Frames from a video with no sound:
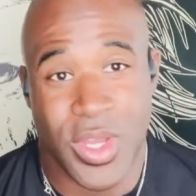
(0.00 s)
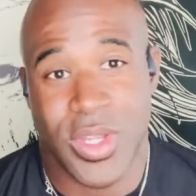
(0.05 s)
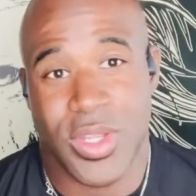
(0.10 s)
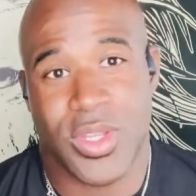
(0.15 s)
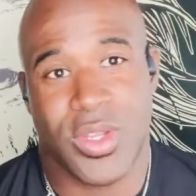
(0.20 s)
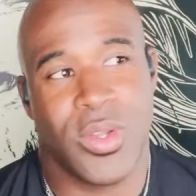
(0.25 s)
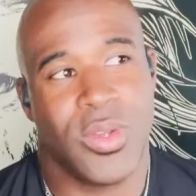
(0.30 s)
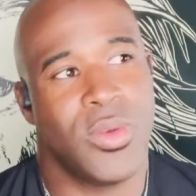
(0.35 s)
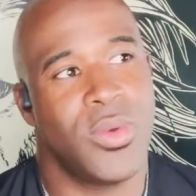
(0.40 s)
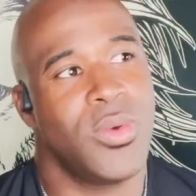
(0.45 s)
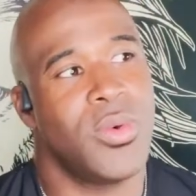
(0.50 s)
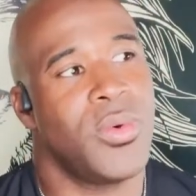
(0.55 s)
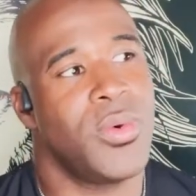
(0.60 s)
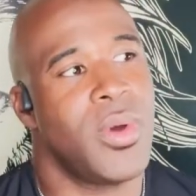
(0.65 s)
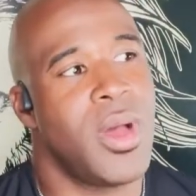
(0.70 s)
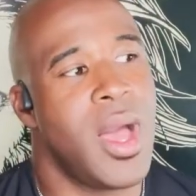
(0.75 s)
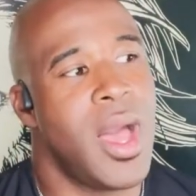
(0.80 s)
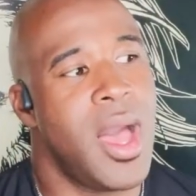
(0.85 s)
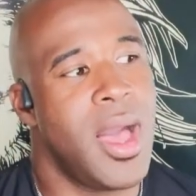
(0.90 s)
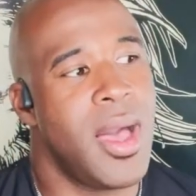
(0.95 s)
to
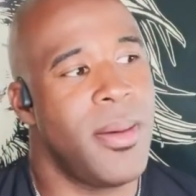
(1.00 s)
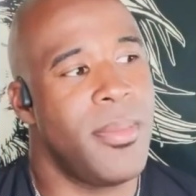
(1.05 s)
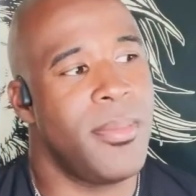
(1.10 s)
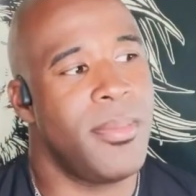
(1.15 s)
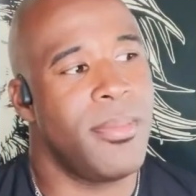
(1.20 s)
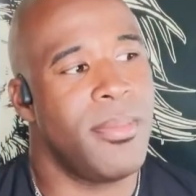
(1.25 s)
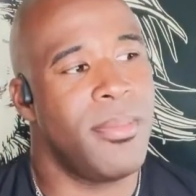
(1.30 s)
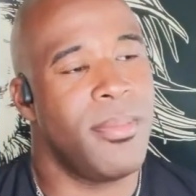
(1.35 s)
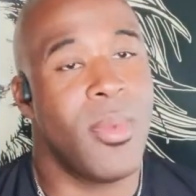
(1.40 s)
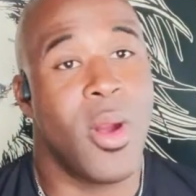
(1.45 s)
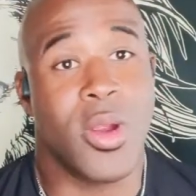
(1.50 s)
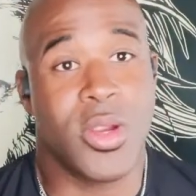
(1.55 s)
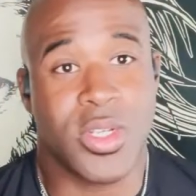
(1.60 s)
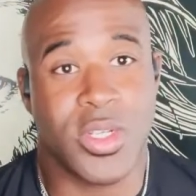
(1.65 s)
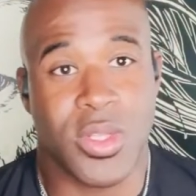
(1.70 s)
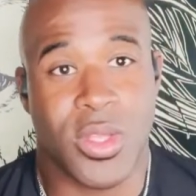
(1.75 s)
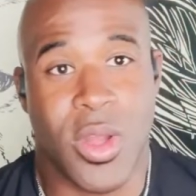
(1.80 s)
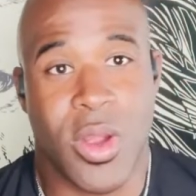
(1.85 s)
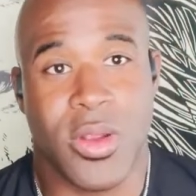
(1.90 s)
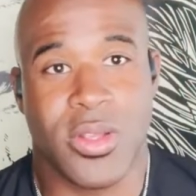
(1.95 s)

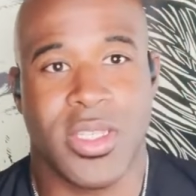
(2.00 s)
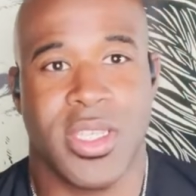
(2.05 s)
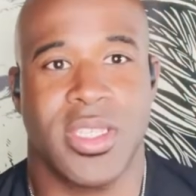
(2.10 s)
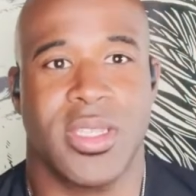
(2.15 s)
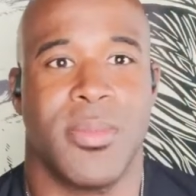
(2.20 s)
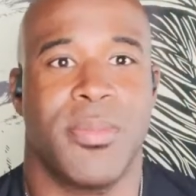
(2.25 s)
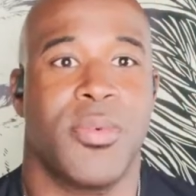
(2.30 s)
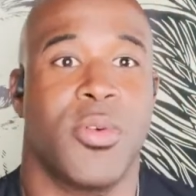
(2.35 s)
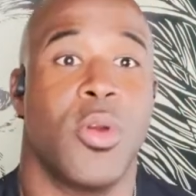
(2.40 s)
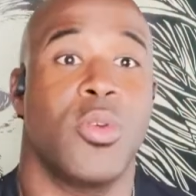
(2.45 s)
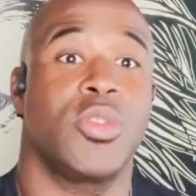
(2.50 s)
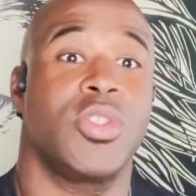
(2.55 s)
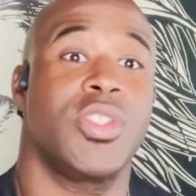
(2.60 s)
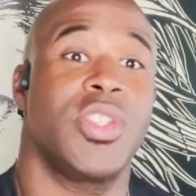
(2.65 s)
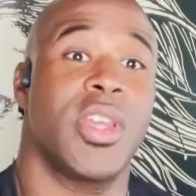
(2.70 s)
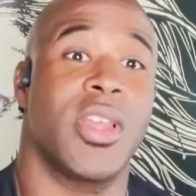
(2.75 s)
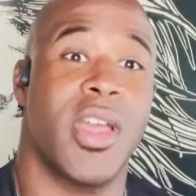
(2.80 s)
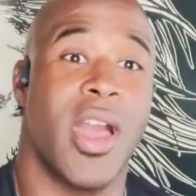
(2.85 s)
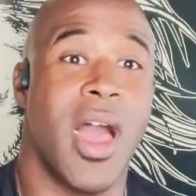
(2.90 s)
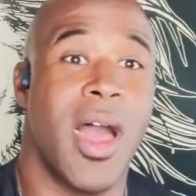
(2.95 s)
martial arts, his approach
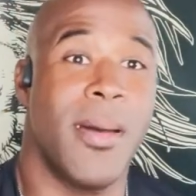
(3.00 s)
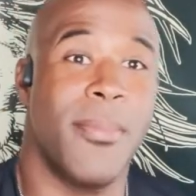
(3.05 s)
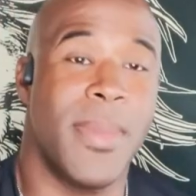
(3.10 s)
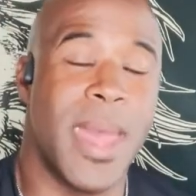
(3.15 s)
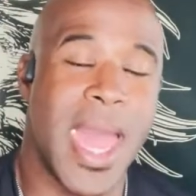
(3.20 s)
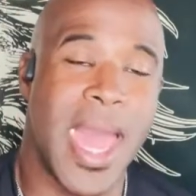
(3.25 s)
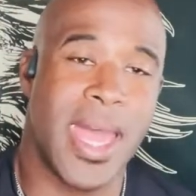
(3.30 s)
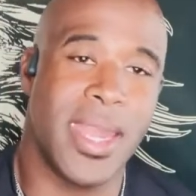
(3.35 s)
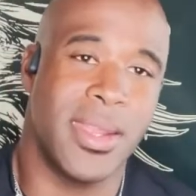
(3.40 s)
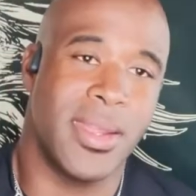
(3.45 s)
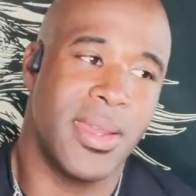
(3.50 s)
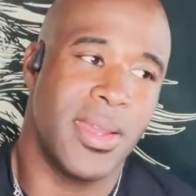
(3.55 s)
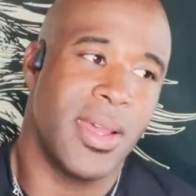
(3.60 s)
to combat,